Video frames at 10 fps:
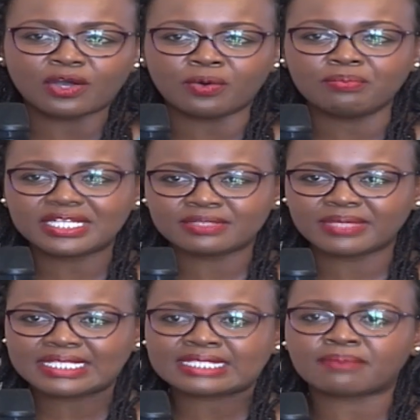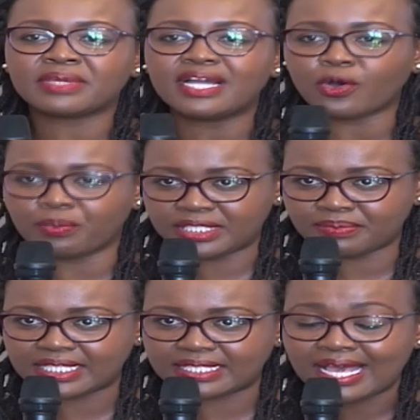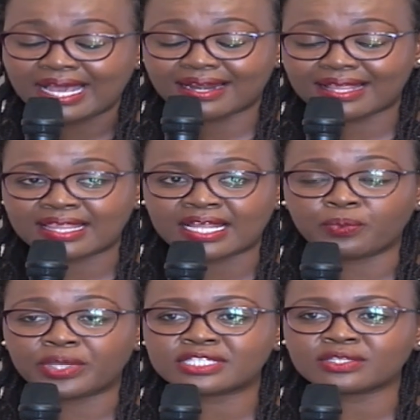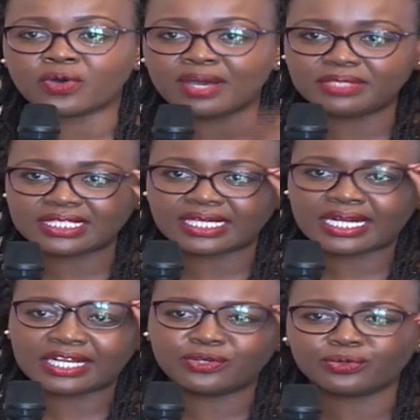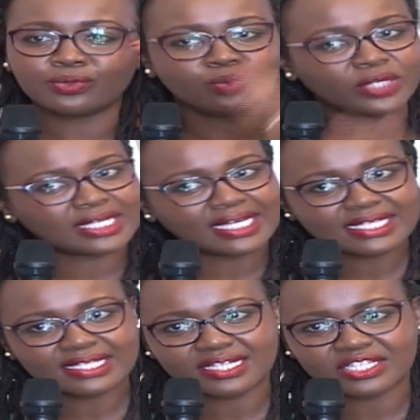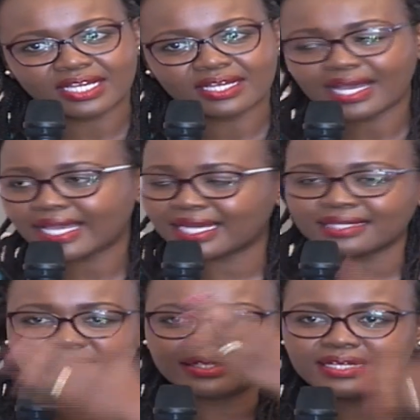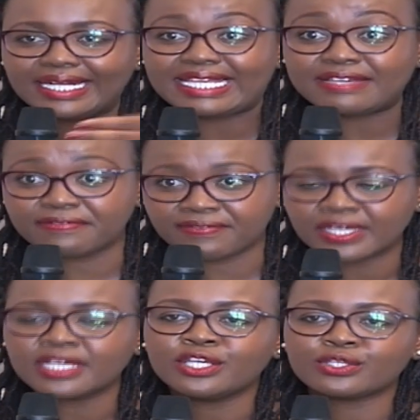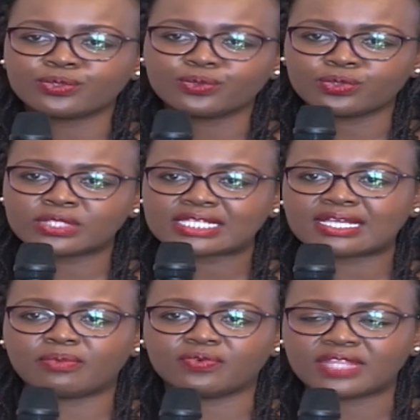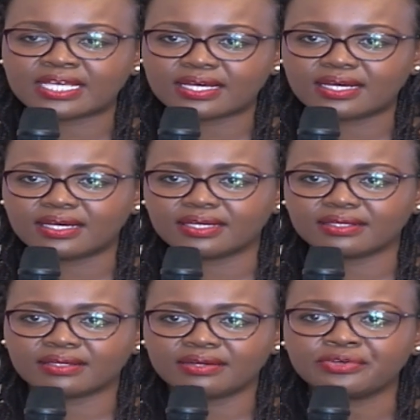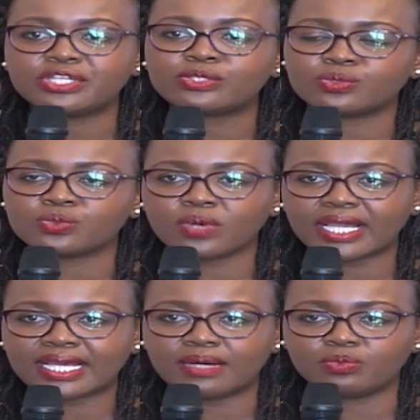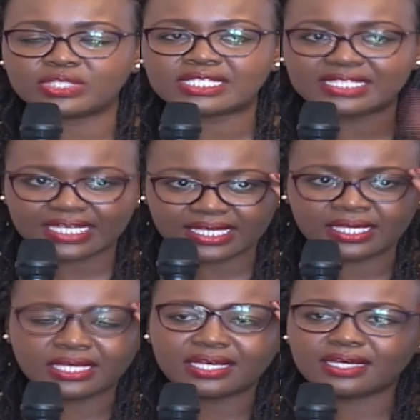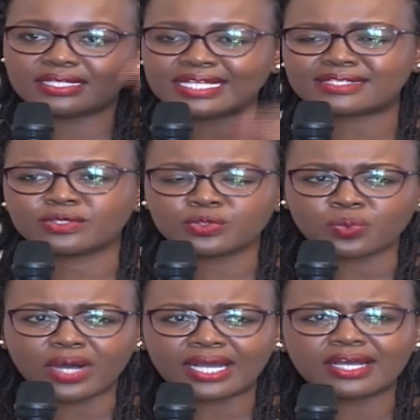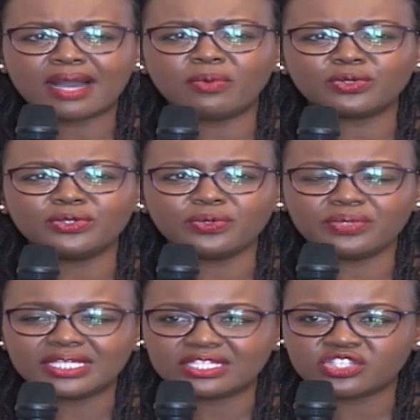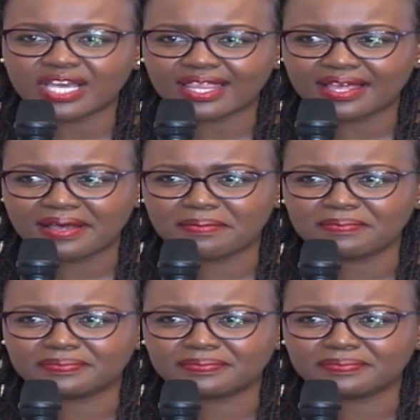commitment, it's a bigger commitment, rather than we're just cohabiting. And I know, okay, in Kasirisha, I can leave. So, those are some of the reasons why can we stay does not work. About knowing each other,